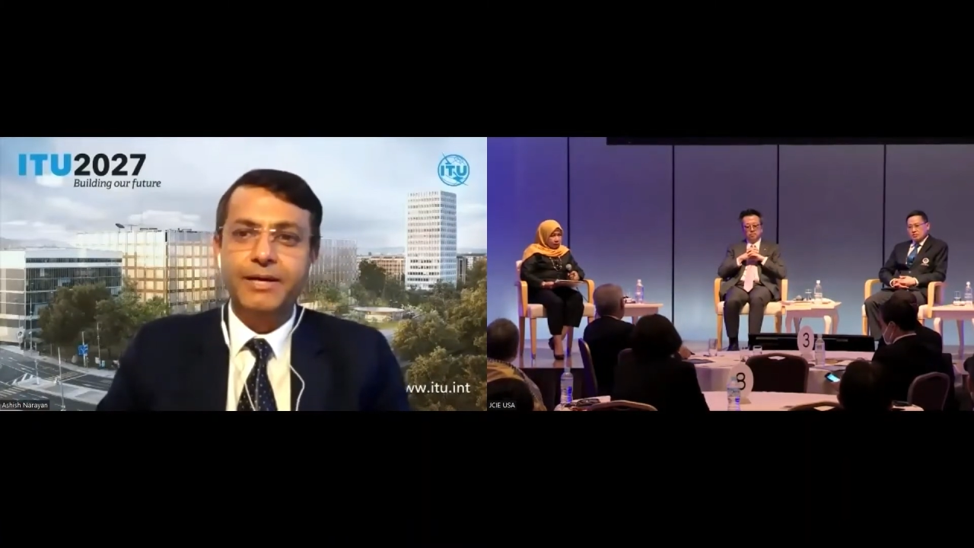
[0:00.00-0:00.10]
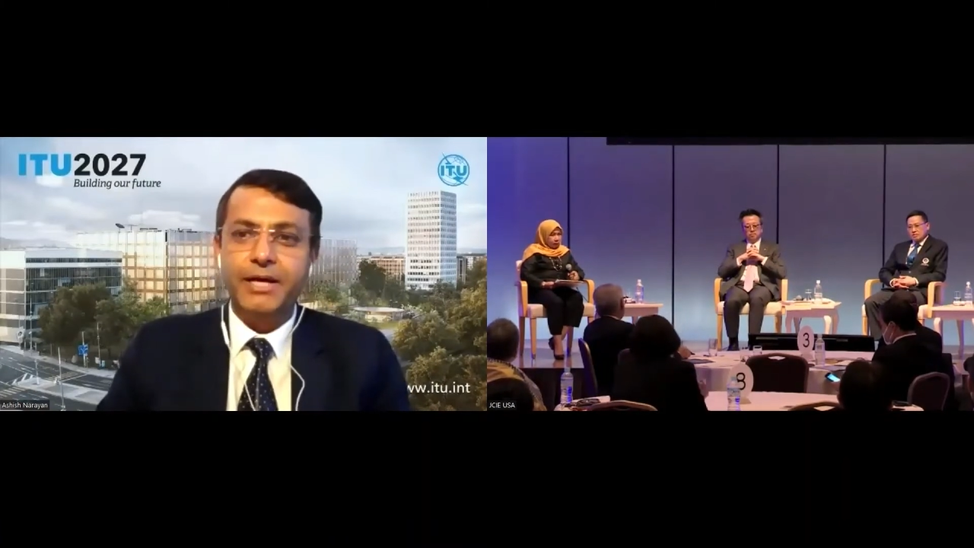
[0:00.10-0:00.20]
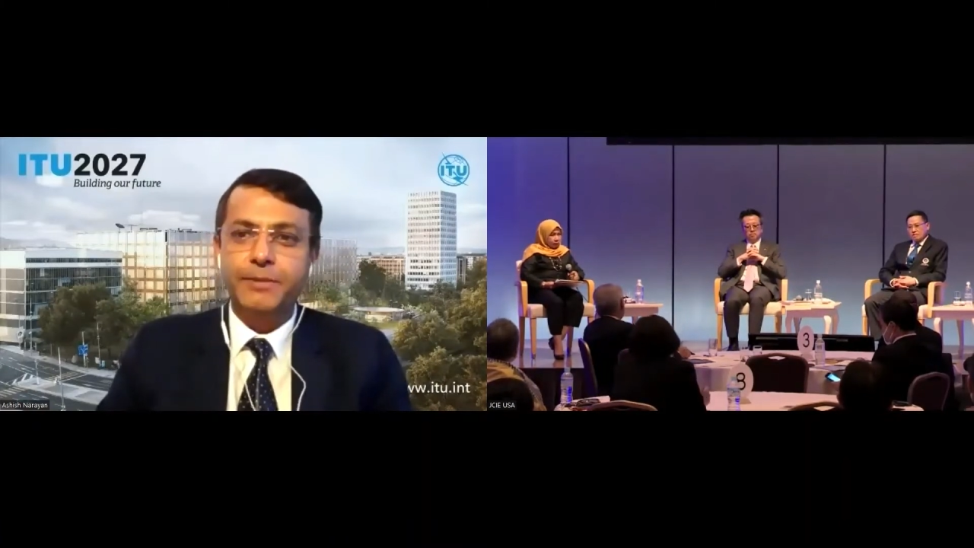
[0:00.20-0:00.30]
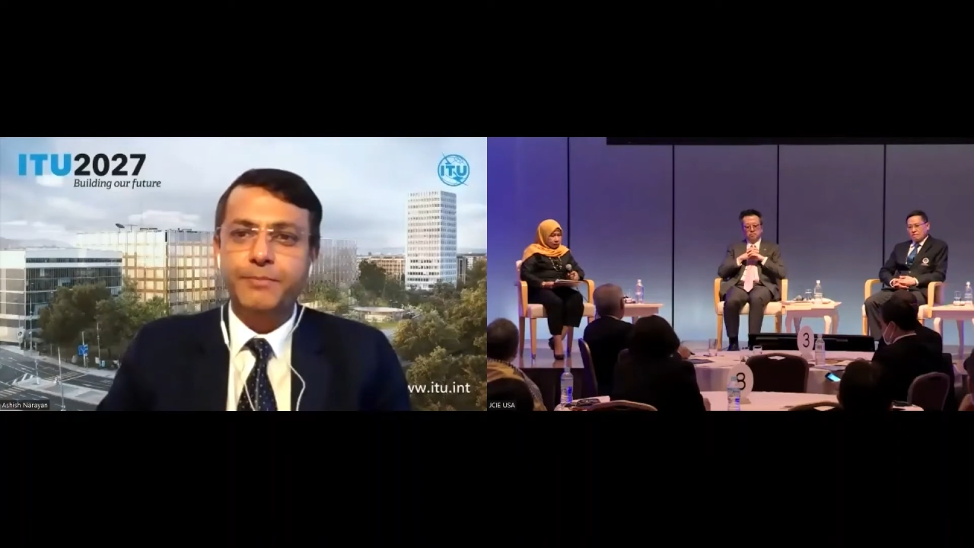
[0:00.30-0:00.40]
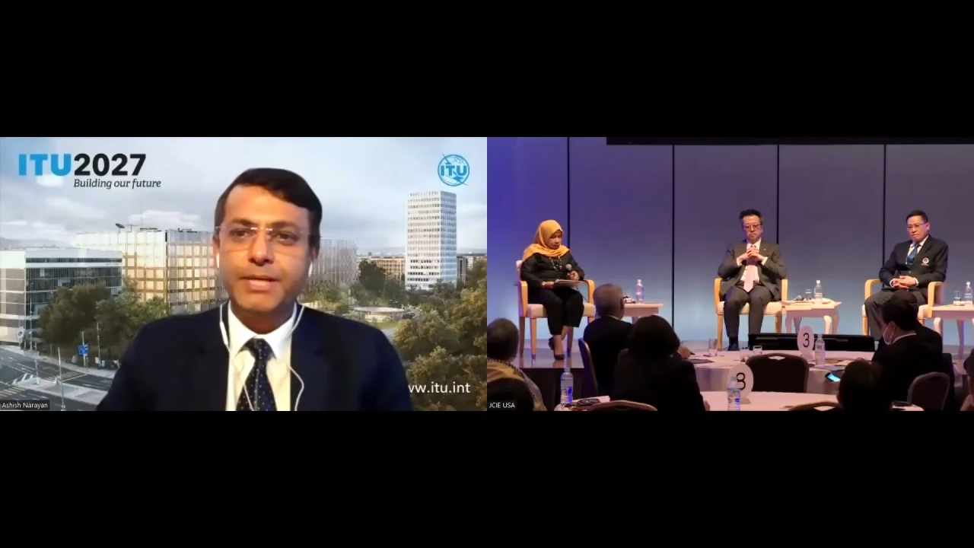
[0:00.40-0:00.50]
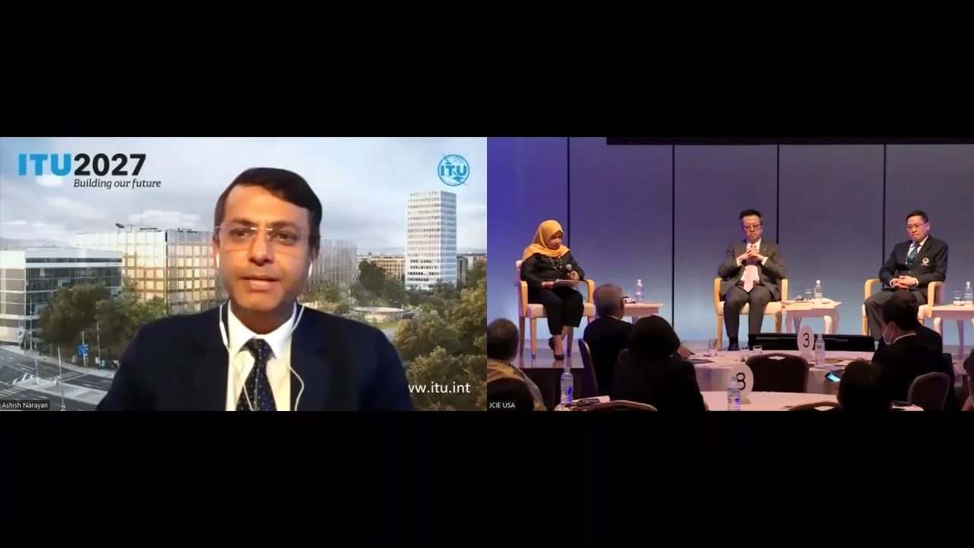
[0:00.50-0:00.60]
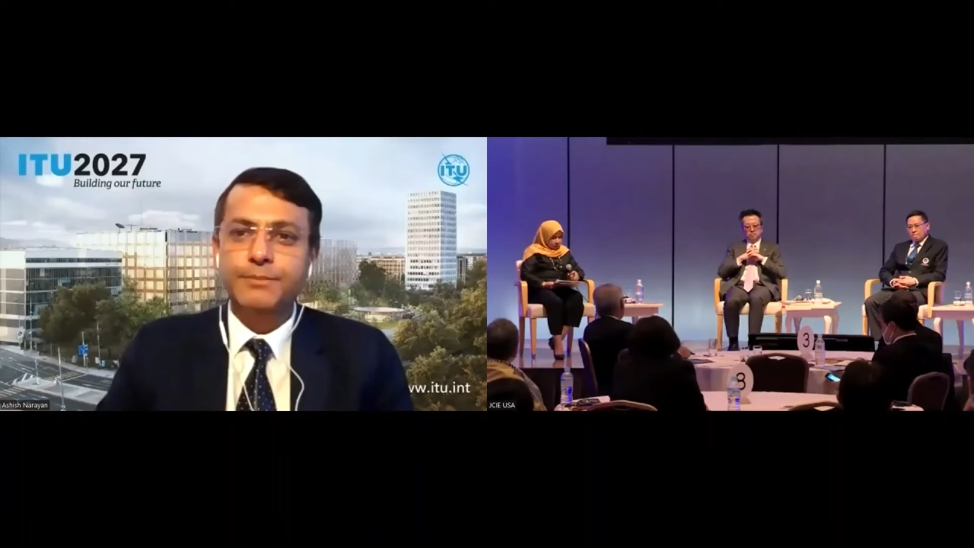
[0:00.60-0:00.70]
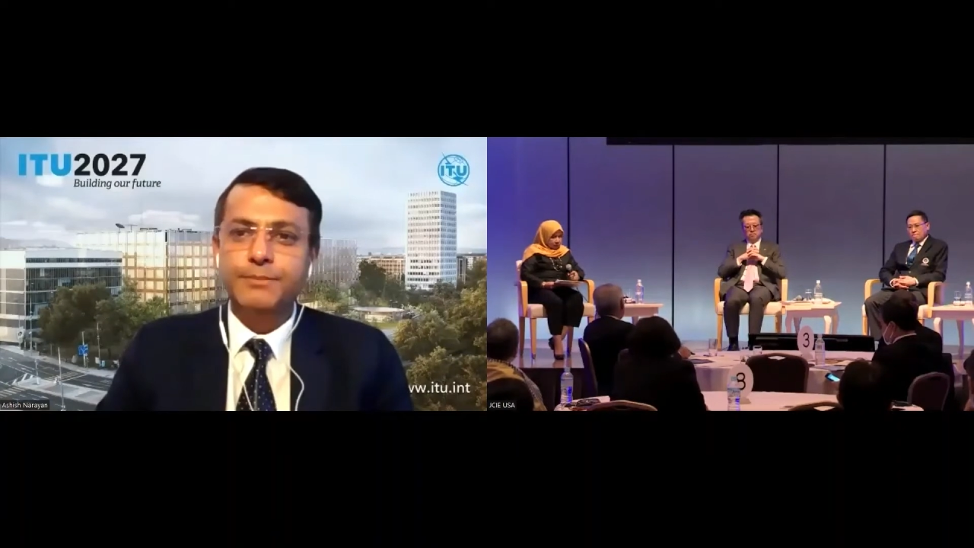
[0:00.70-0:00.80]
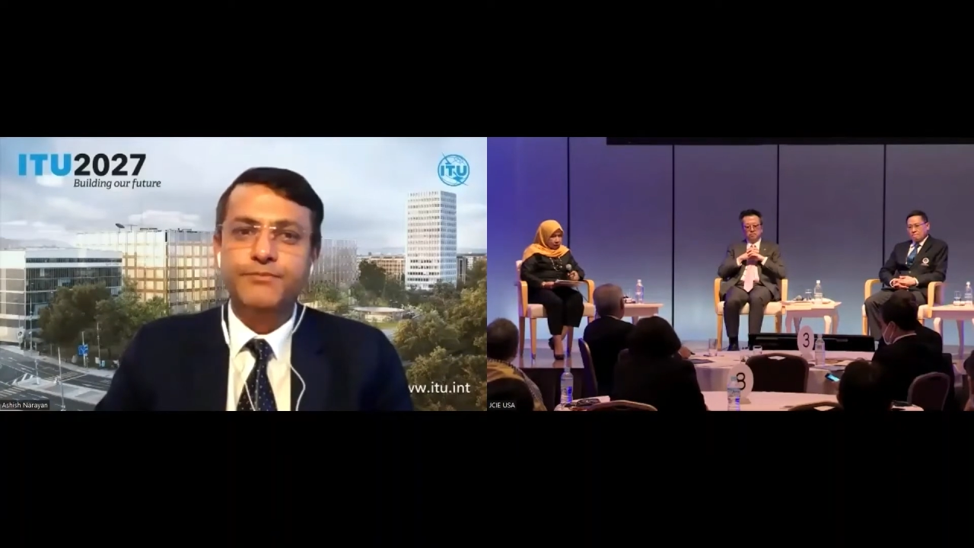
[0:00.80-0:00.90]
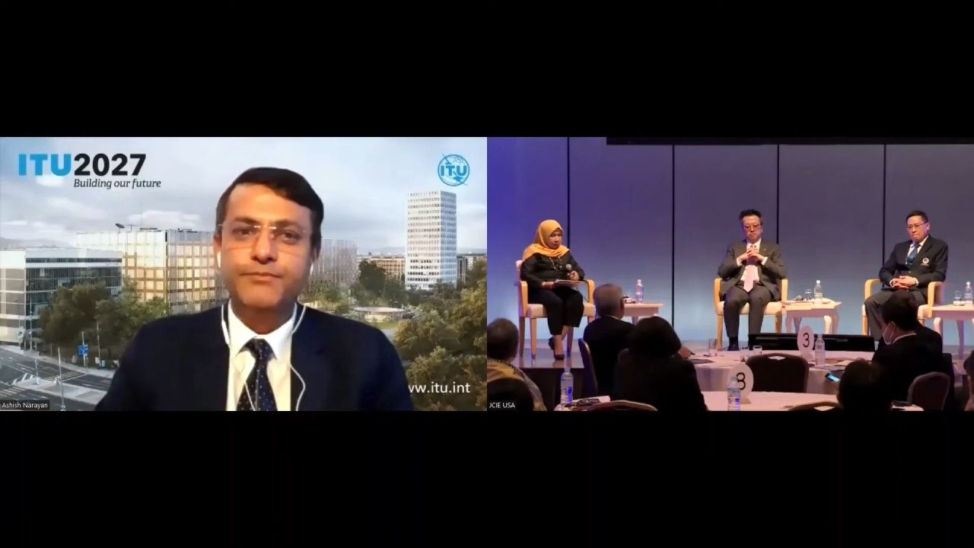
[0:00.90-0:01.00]
it
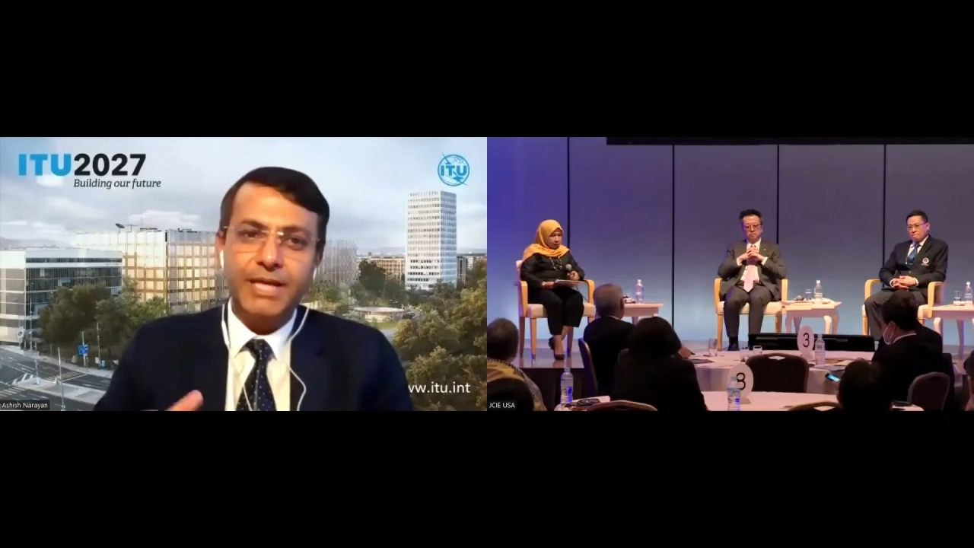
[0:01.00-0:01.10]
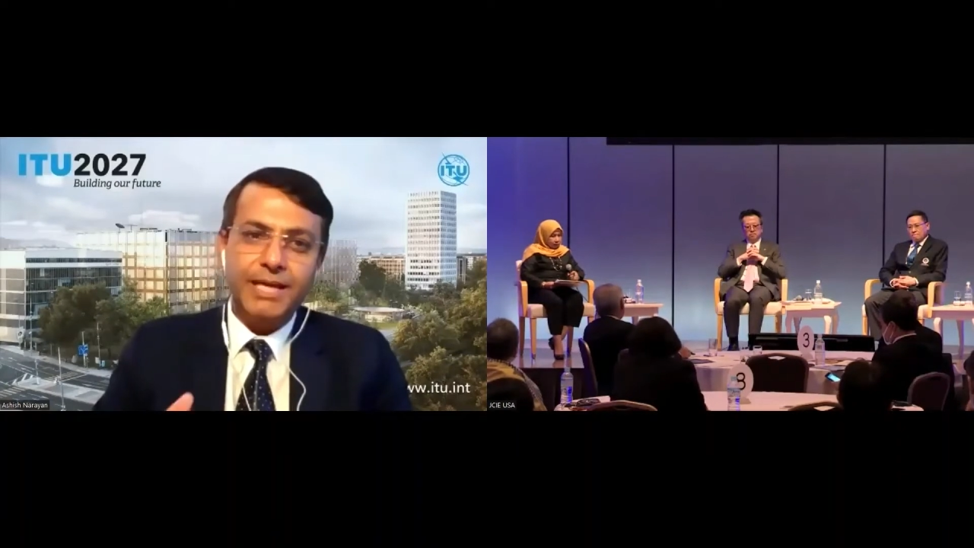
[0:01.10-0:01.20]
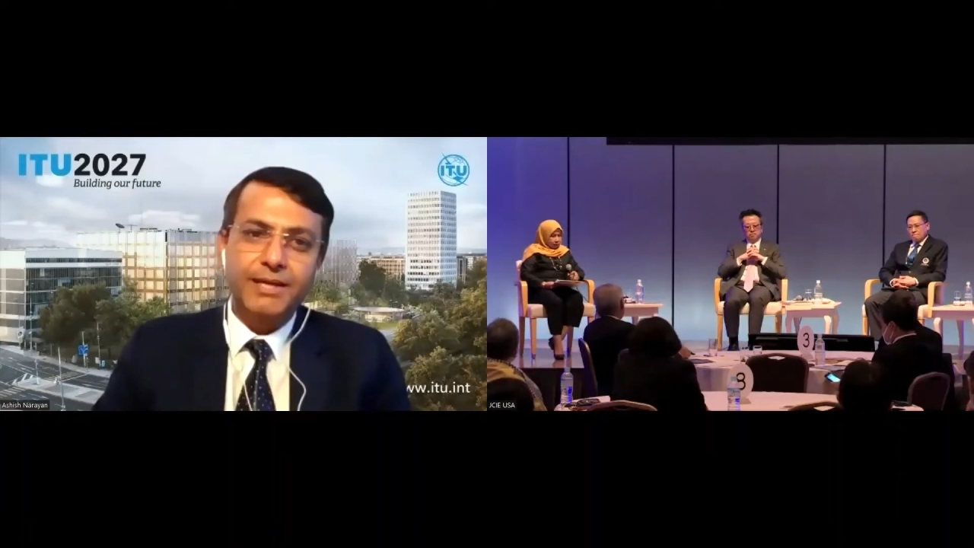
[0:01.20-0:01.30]
becomes very